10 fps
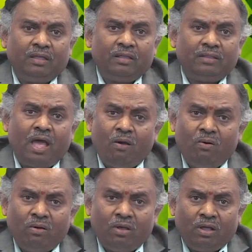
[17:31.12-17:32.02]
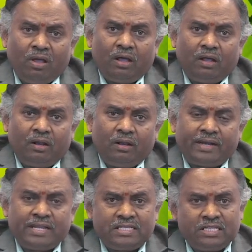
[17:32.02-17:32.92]
Now,
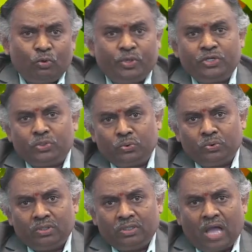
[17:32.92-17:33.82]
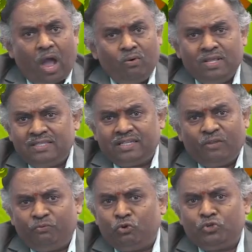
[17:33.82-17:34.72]
let us look into how does the
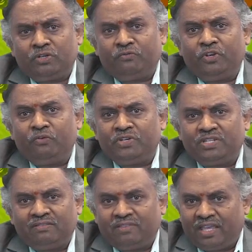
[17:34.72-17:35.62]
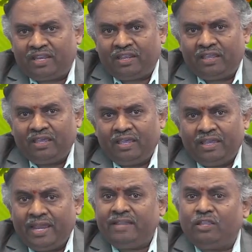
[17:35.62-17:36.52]
diffusion of innovation theory
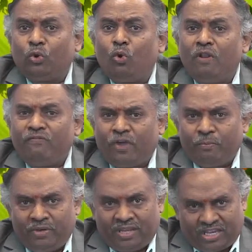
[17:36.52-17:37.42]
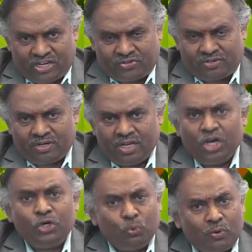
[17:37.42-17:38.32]
aid the role of communication
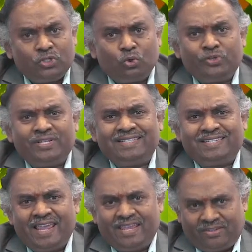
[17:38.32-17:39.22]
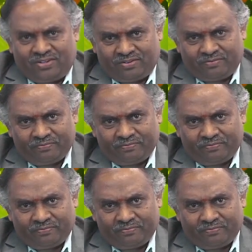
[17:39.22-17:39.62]
towards social change.